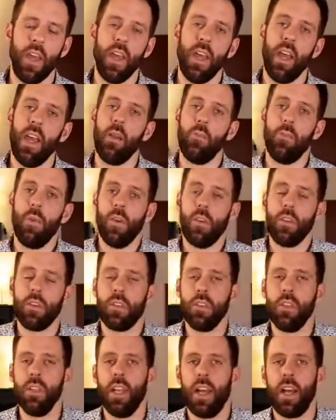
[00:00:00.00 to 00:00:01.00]
And
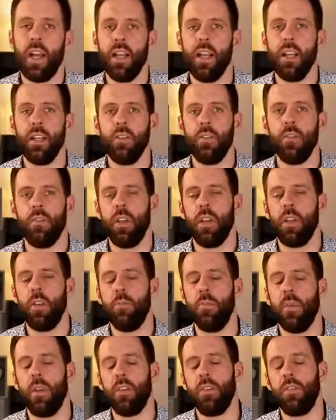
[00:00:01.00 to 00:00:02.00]
personally, I like to
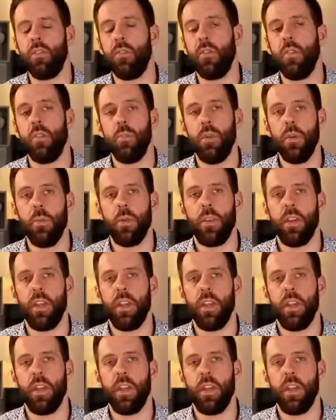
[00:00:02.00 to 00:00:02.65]
recommend to the people